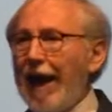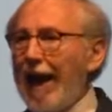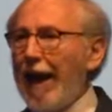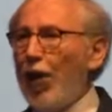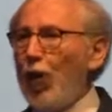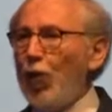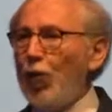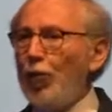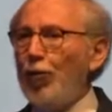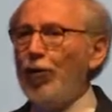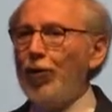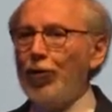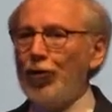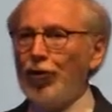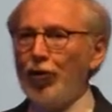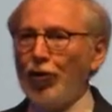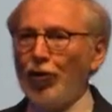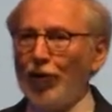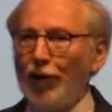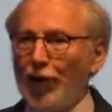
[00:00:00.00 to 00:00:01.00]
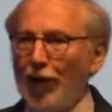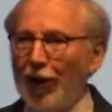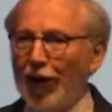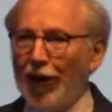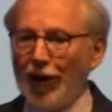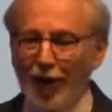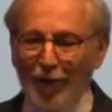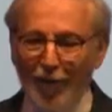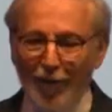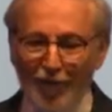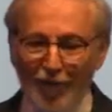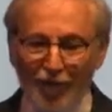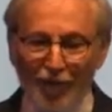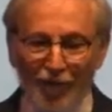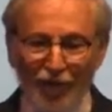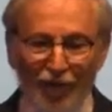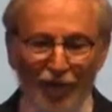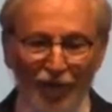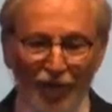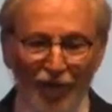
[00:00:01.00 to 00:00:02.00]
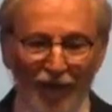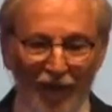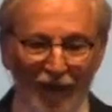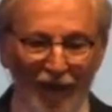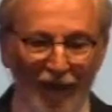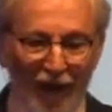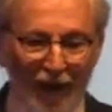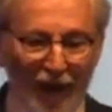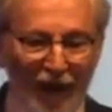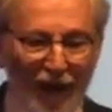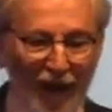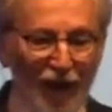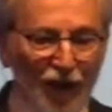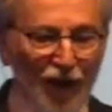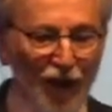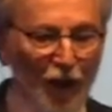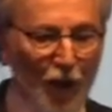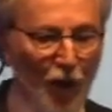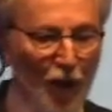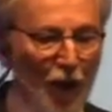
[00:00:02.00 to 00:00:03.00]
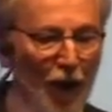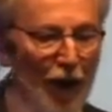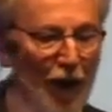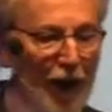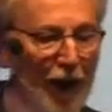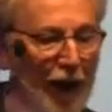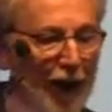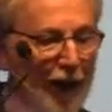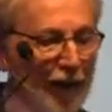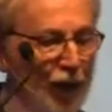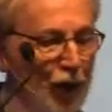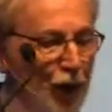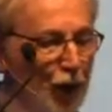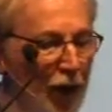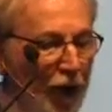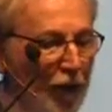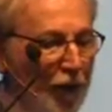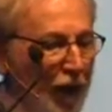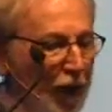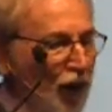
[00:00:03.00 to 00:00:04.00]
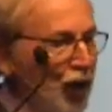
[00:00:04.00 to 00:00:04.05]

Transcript: cloud should look like. And so, just want to